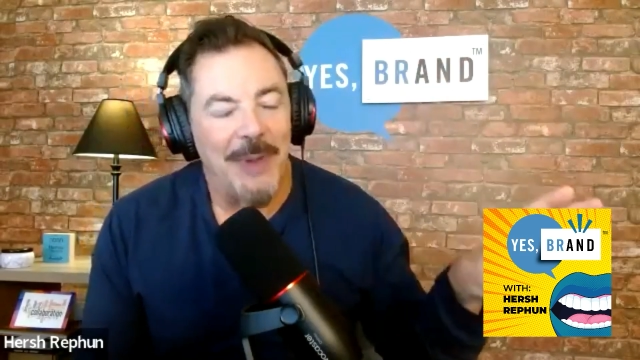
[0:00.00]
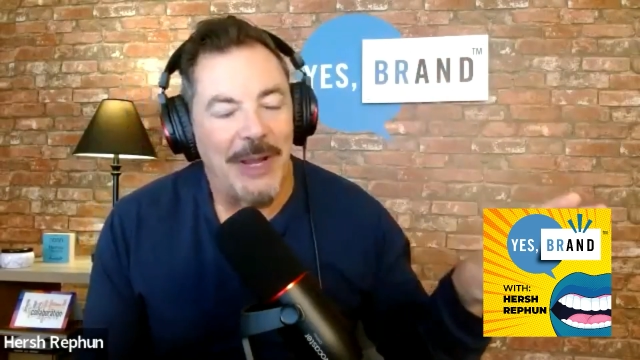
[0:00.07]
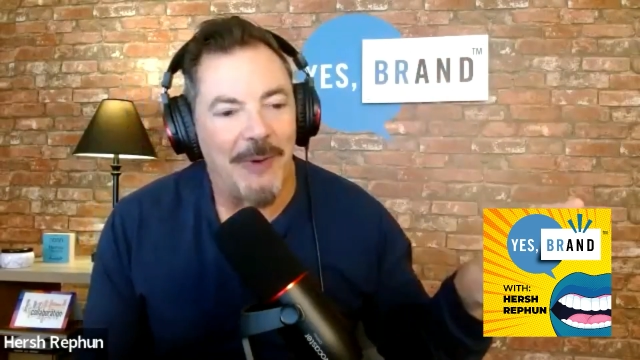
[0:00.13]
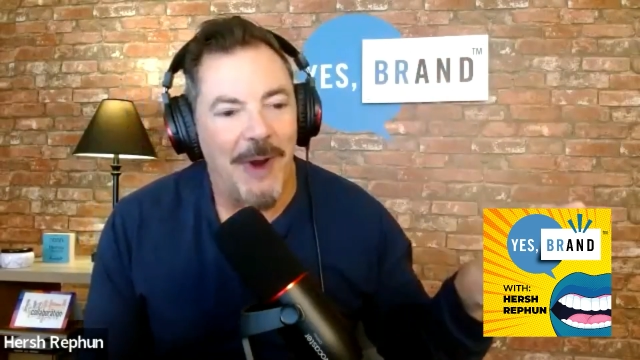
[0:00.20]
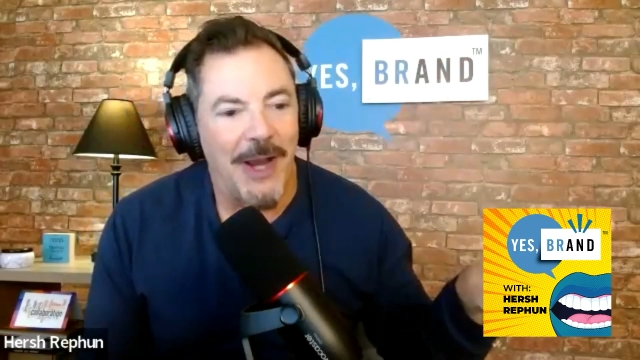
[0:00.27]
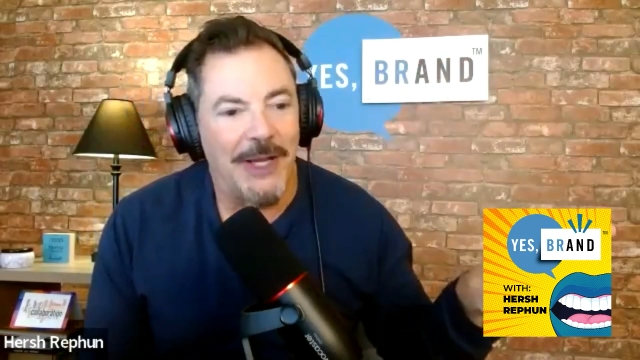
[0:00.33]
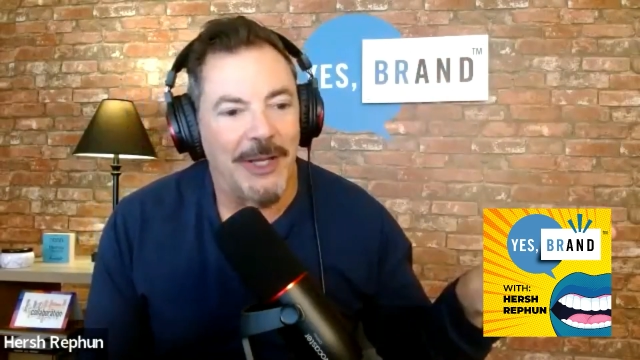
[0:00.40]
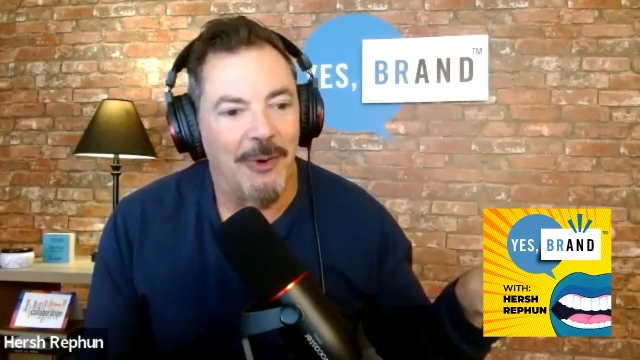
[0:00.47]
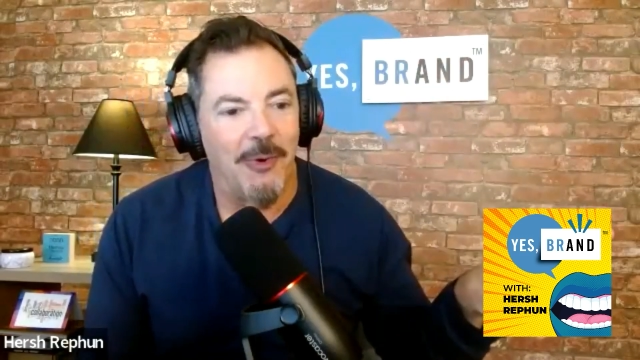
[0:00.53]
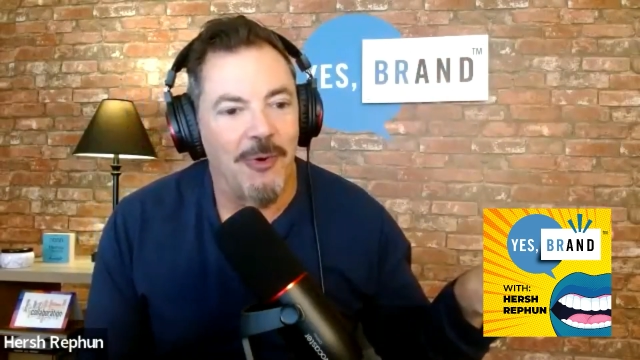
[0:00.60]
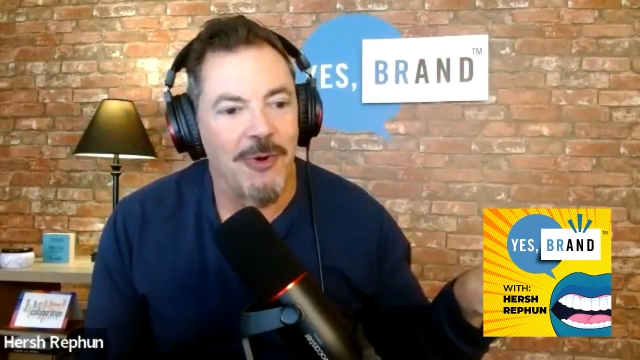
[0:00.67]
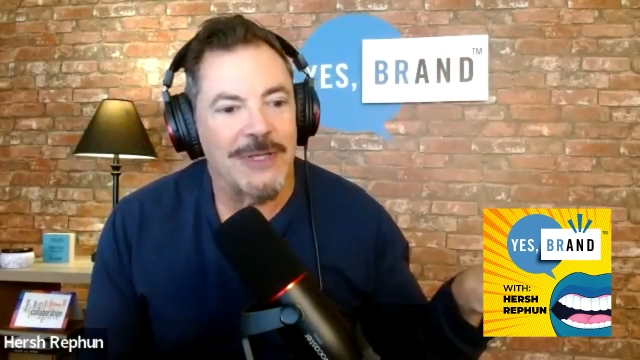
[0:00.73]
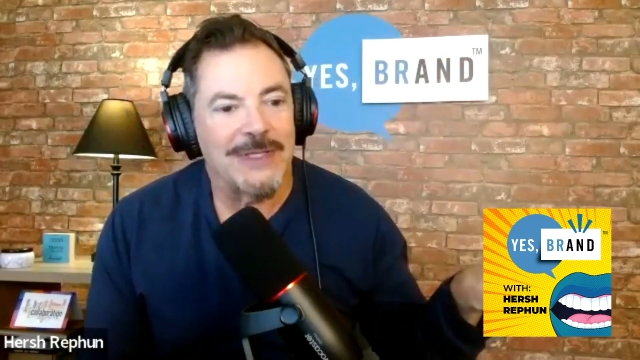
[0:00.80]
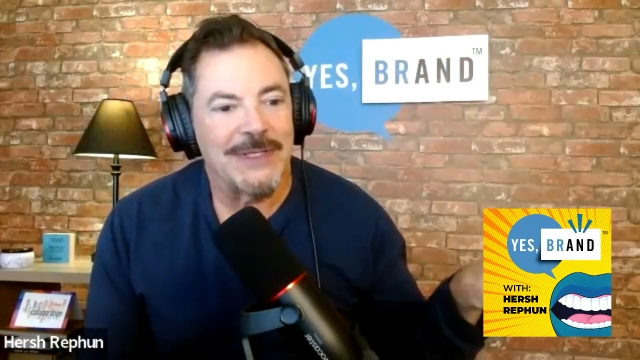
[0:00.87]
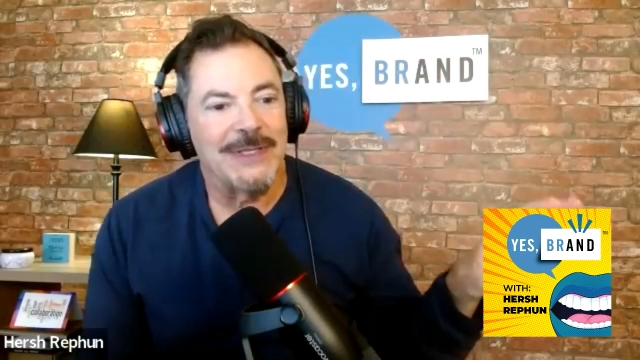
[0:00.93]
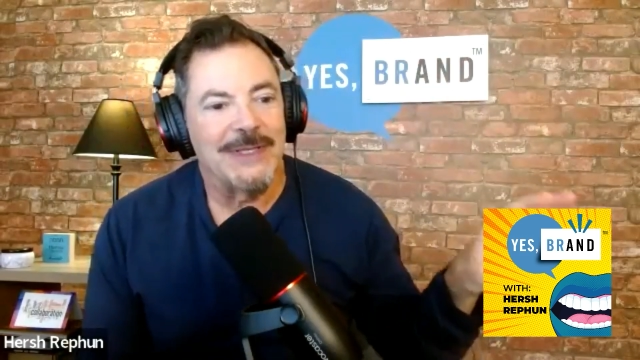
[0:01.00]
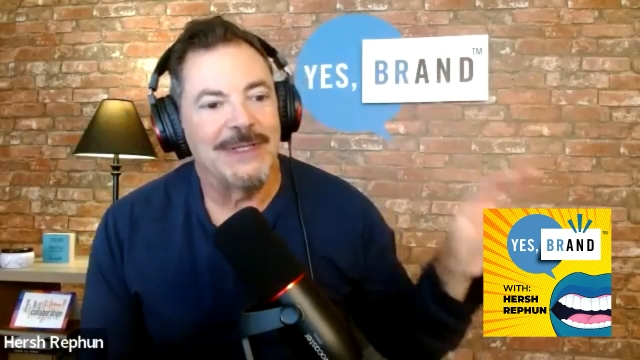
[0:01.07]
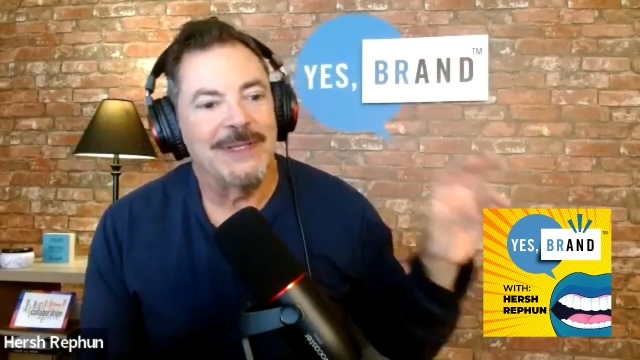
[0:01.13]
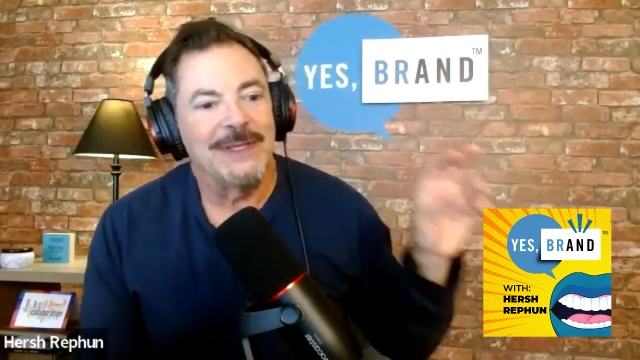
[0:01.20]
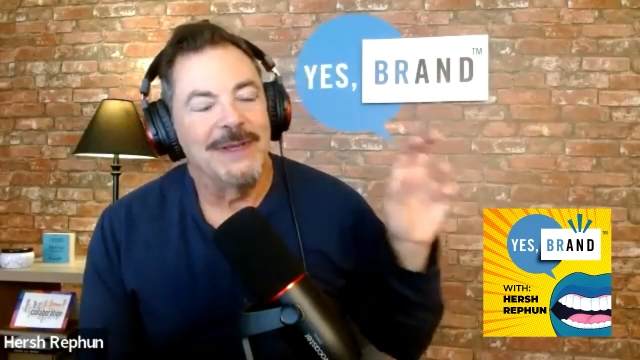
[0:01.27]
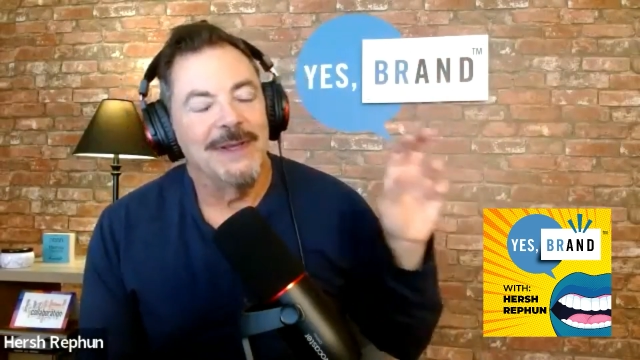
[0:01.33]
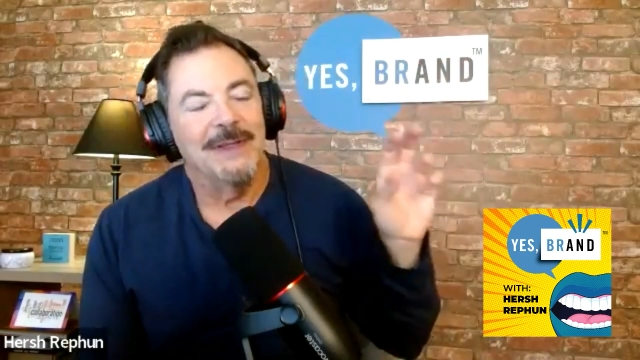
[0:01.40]
by riding
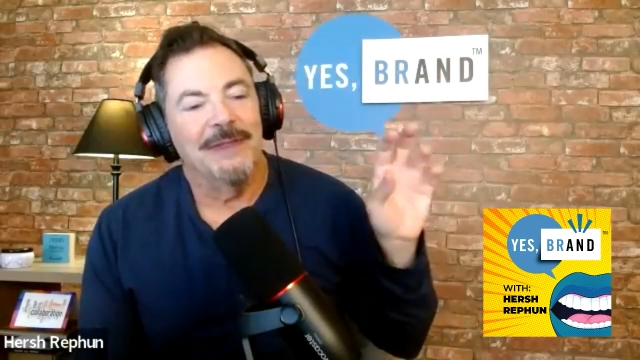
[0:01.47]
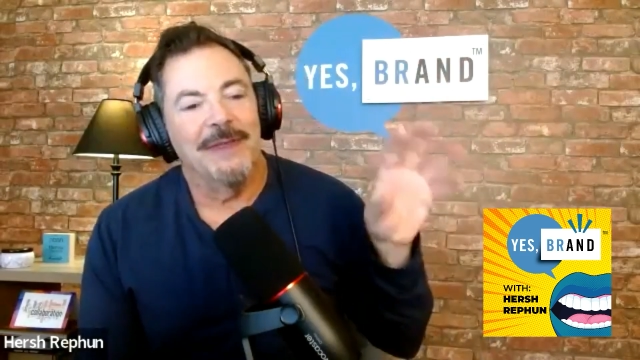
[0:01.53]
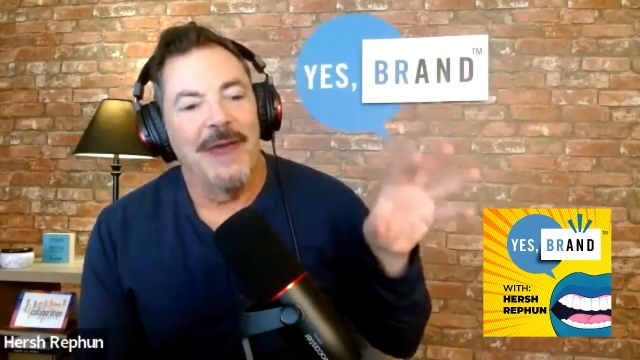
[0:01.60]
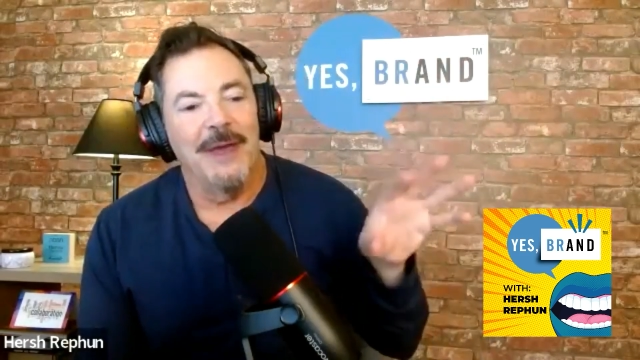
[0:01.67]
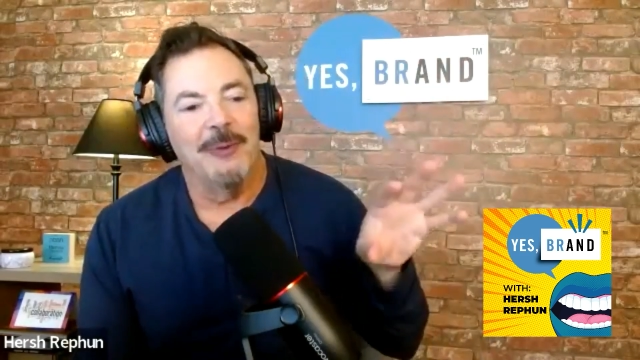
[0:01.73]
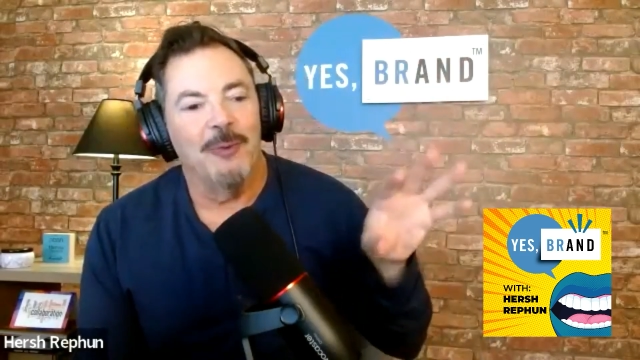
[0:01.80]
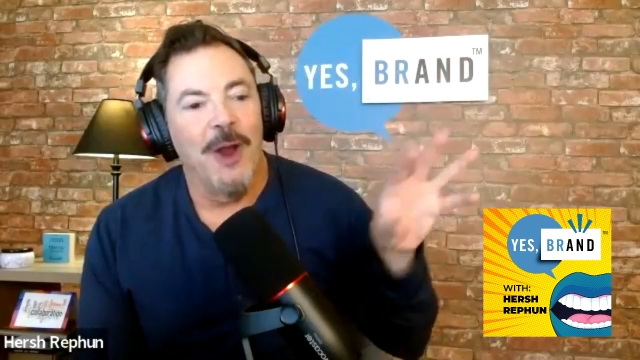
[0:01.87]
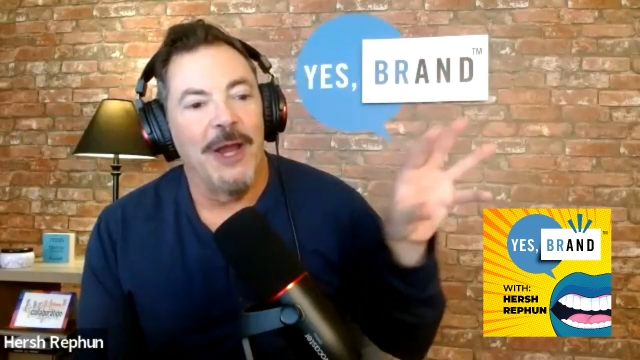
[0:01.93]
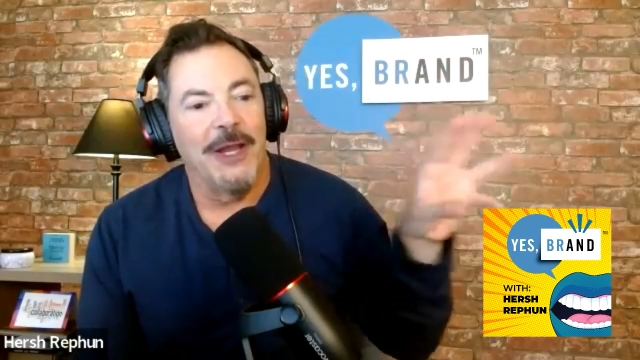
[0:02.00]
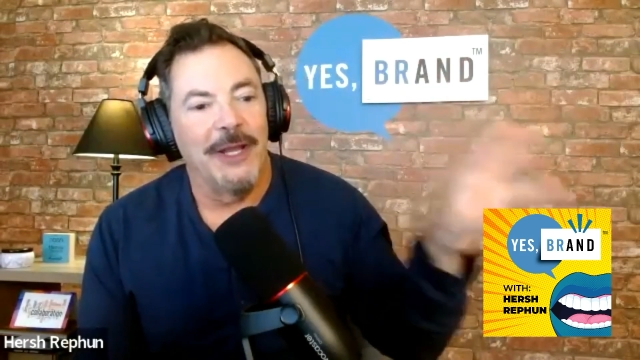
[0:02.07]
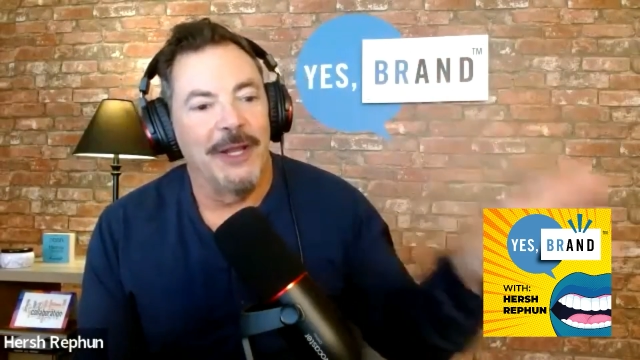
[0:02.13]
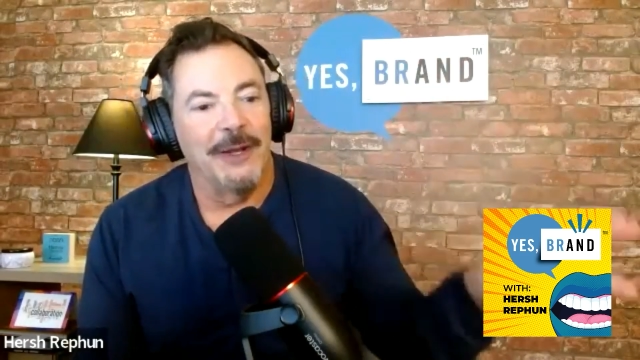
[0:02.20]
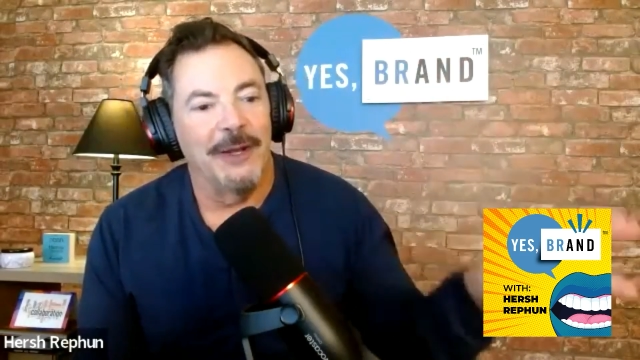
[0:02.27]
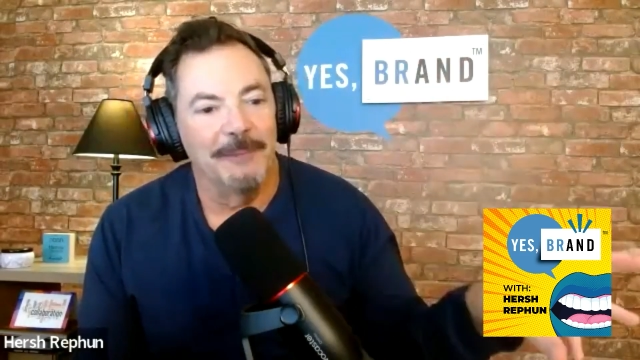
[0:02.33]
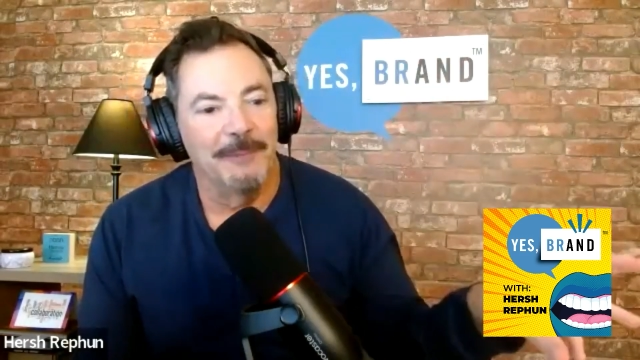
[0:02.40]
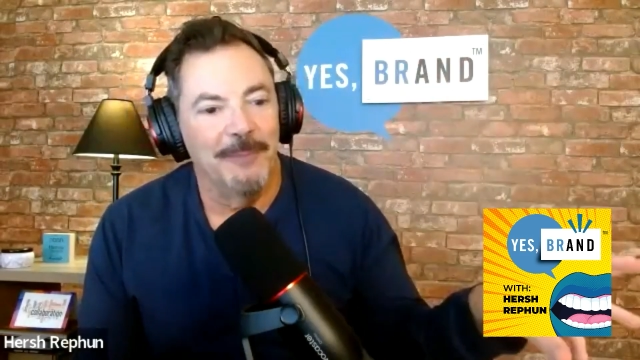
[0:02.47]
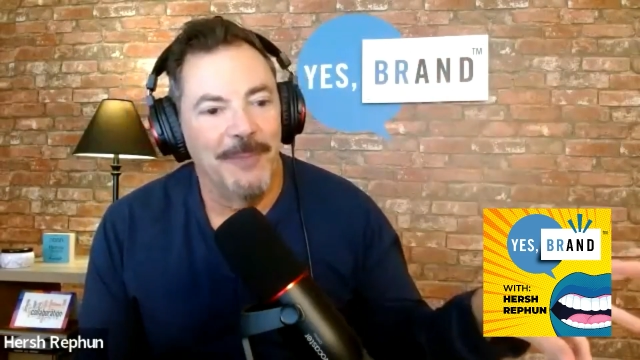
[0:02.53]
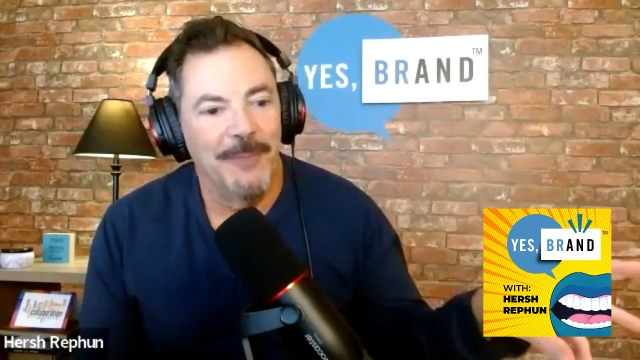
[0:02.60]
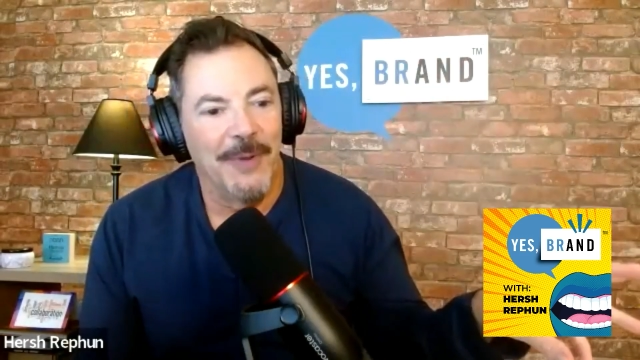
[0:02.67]
horses than riding a